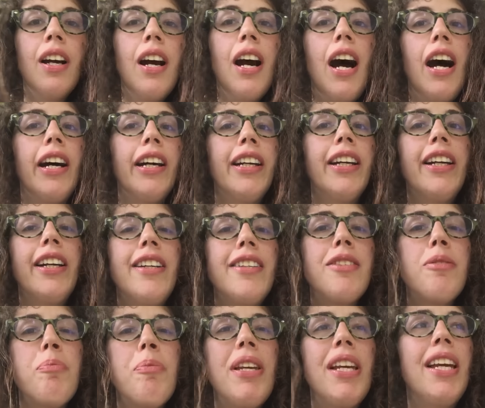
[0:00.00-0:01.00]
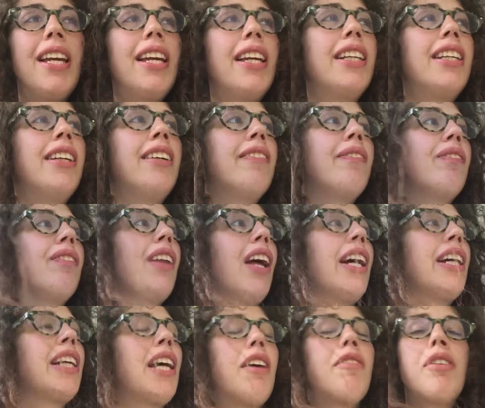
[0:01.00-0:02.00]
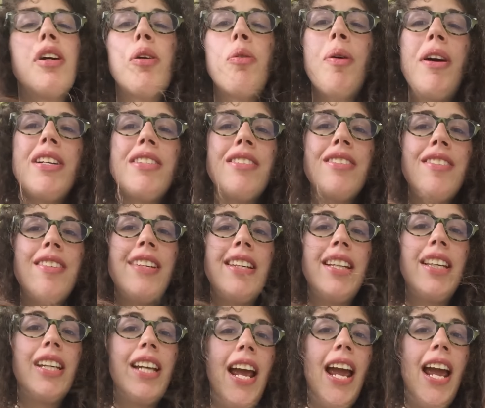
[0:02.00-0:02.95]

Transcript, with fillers: Hi, it's me. I got requested